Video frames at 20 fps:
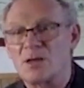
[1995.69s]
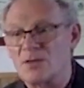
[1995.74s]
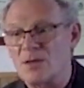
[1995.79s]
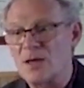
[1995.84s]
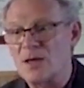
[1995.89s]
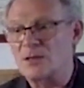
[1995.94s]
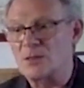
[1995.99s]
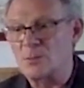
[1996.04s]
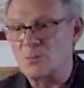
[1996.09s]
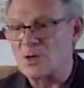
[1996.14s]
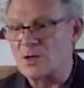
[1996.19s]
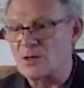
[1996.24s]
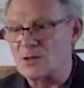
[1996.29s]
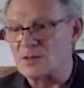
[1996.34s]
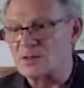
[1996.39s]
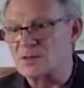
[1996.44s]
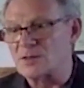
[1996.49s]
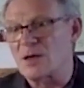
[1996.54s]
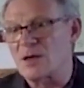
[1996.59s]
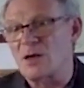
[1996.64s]
The
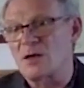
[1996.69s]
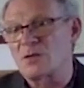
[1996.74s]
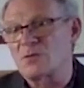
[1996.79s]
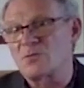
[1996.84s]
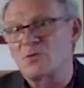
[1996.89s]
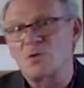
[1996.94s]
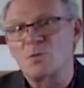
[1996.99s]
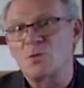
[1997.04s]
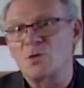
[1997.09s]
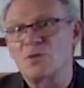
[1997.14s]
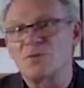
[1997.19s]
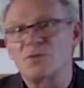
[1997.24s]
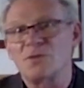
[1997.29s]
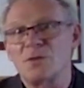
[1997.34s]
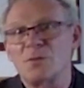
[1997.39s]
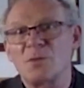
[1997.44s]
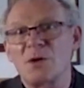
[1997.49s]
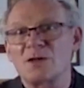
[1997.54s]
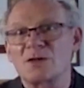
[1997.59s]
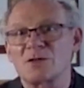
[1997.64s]
antibiotics can't remove
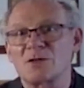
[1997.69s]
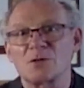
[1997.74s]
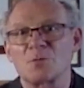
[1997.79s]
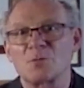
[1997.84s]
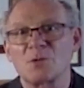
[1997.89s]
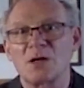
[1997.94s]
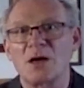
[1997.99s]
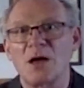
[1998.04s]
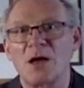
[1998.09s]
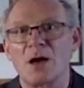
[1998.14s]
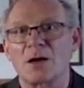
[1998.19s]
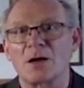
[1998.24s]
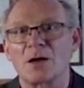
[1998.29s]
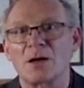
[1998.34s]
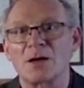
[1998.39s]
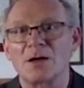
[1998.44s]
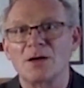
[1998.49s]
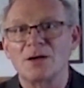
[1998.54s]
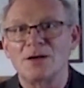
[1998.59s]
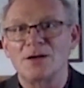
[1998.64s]
the pus from the lung.
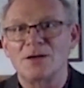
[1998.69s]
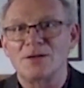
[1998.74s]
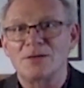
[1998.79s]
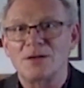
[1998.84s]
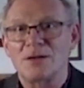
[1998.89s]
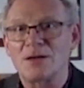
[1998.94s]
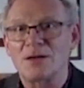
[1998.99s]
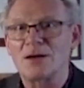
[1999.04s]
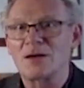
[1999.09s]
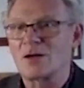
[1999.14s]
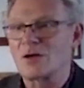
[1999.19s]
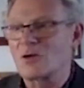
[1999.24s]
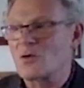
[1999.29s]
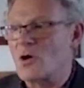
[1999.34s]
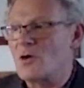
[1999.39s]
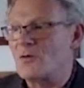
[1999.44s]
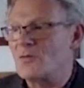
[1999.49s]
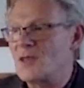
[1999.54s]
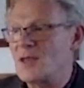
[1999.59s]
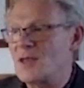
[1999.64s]
The lung
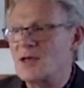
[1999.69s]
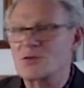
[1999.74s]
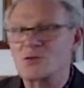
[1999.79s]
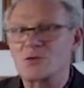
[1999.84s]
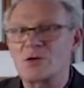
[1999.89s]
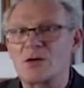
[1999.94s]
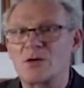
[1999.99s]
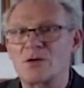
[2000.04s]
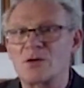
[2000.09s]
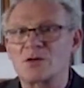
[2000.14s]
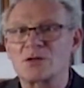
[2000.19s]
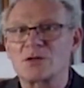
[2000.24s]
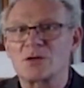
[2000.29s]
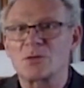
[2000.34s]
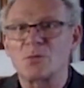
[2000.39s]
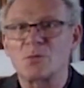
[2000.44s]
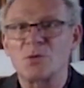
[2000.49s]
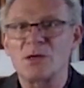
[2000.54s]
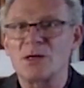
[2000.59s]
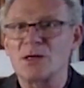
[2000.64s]
X-ray looks
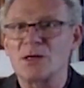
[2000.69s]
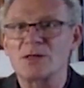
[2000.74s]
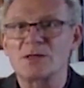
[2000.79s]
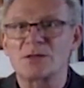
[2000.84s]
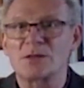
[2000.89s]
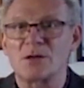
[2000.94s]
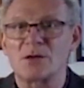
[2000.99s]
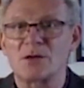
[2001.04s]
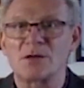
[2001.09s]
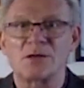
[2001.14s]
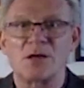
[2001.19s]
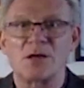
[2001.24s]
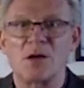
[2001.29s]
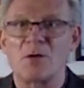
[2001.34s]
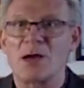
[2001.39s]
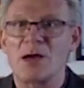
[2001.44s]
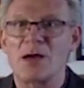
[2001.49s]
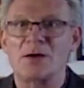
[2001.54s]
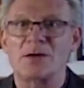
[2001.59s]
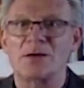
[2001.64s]
completely solid,
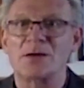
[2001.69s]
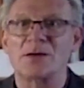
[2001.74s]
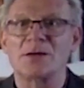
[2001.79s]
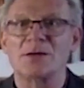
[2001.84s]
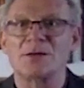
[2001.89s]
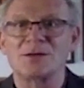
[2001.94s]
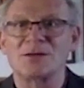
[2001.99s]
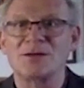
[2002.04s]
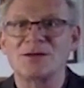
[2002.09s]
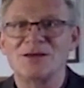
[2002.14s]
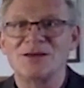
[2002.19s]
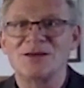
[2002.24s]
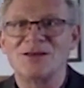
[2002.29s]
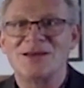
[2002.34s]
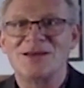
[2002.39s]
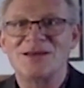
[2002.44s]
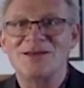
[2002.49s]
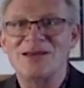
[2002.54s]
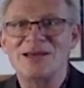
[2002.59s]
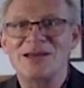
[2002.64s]
no air in it.
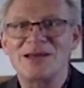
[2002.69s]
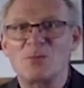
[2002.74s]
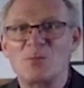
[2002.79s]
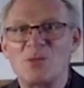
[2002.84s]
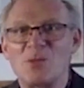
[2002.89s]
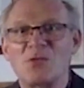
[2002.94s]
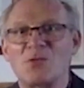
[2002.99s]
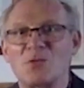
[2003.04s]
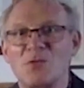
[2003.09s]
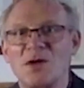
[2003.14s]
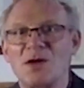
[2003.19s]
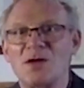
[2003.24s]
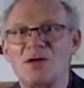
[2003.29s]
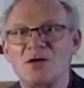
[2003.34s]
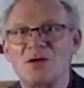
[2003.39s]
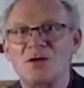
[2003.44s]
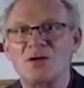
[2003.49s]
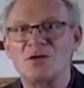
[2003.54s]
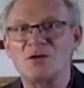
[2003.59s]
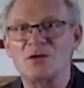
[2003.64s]
And yet a month
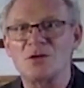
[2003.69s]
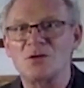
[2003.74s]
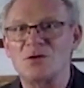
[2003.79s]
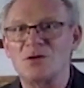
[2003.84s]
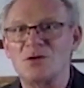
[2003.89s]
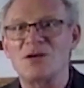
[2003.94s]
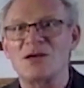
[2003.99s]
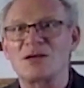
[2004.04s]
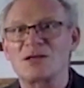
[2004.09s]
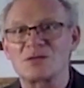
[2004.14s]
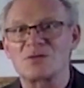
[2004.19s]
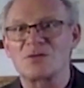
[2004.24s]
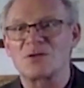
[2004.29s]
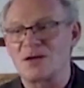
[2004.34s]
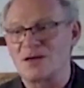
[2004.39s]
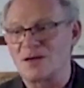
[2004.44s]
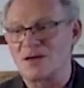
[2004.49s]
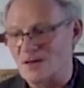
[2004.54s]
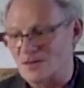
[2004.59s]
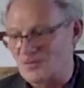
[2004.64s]
later, you do an
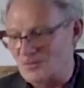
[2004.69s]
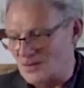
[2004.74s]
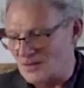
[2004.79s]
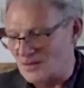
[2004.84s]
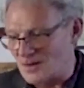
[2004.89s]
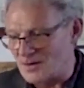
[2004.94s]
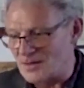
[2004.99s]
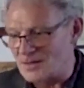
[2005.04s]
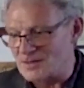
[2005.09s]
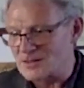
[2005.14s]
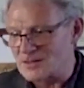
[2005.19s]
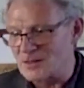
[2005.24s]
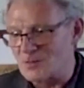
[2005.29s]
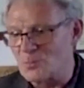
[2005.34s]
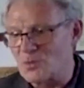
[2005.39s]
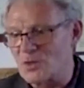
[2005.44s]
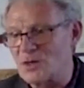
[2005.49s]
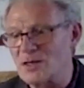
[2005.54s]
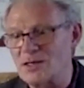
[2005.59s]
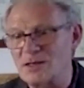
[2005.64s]
X-ray and the lung is
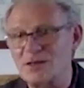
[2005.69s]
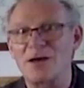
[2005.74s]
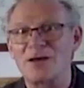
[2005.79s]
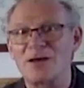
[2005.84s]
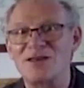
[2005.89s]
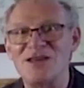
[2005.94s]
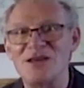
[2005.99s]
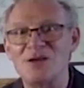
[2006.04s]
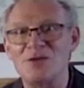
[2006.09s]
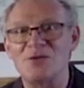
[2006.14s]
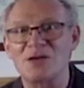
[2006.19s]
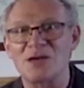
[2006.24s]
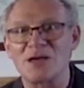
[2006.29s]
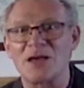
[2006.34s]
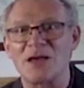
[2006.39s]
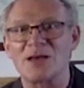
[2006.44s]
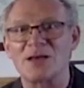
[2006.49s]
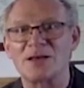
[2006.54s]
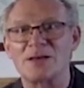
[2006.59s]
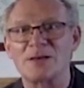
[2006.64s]
completely like new
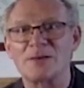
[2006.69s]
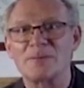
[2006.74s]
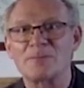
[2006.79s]
again.